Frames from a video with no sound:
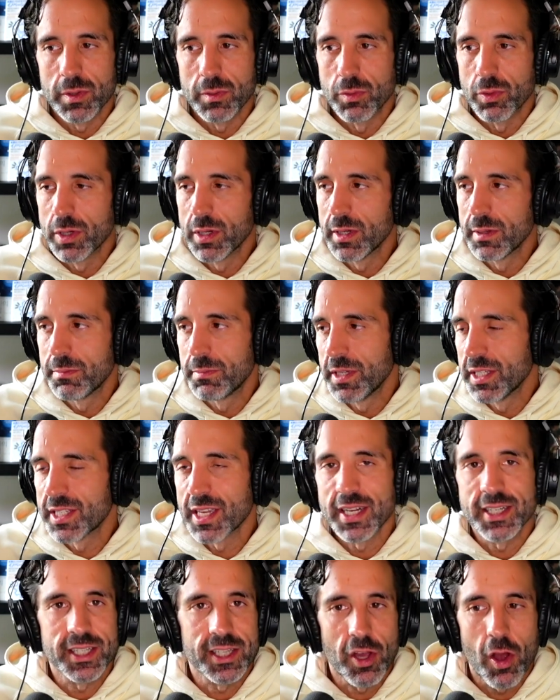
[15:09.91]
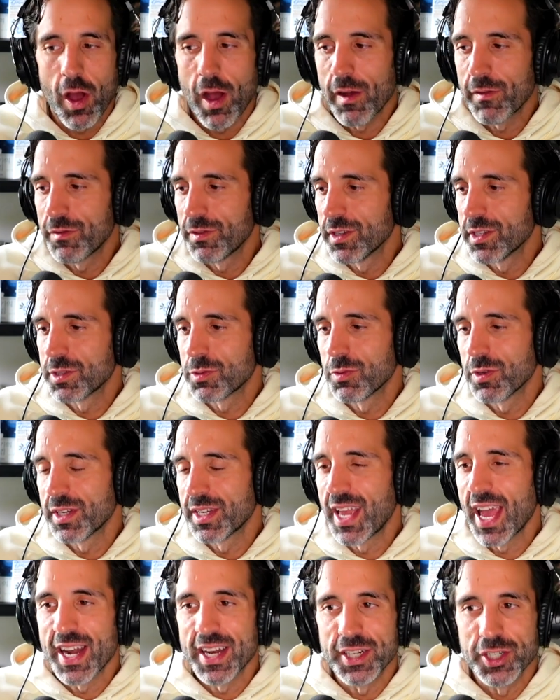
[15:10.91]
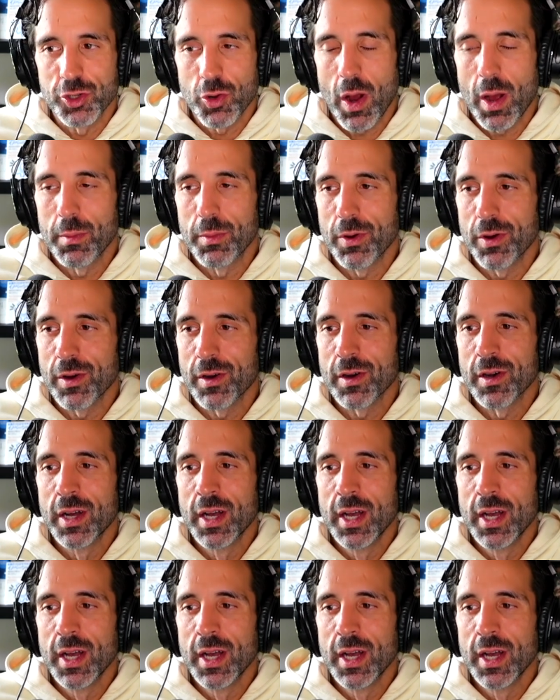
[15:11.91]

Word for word: would be sent to the office, would get in trouble,